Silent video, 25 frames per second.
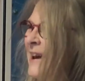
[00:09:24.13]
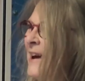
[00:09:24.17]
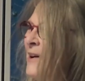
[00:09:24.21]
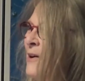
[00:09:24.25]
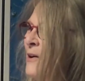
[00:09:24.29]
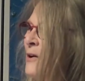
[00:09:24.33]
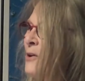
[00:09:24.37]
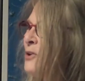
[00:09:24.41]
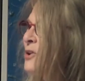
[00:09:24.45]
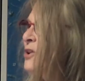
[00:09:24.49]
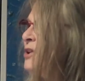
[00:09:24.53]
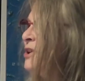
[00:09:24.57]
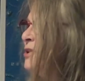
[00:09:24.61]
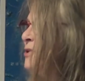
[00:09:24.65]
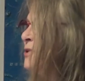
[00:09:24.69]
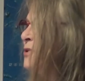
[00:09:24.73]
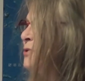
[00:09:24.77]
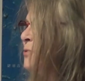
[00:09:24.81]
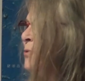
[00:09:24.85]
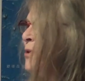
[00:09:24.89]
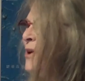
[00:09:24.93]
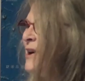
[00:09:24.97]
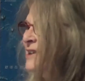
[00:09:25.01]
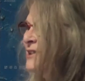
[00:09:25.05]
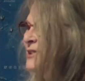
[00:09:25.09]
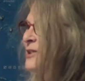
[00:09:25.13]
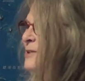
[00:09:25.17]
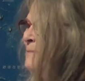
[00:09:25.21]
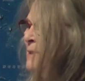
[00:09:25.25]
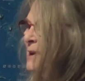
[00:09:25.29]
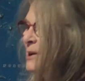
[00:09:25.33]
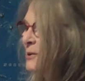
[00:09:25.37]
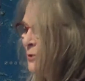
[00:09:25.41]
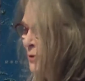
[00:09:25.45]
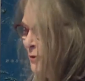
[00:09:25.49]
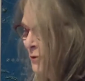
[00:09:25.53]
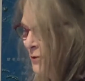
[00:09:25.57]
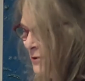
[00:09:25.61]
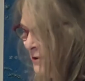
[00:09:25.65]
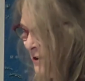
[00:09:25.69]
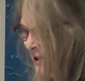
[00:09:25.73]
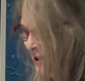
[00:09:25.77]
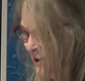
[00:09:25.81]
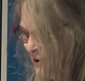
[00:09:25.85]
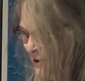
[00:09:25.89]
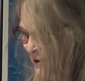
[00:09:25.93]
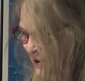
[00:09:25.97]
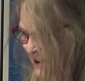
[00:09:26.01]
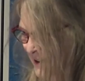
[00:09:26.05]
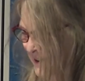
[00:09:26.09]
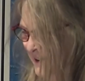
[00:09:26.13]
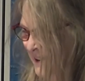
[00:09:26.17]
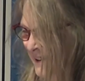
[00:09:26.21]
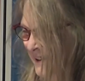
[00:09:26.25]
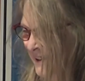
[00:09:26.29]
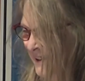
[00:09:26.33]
All you're going to do is watch the microphone, I know.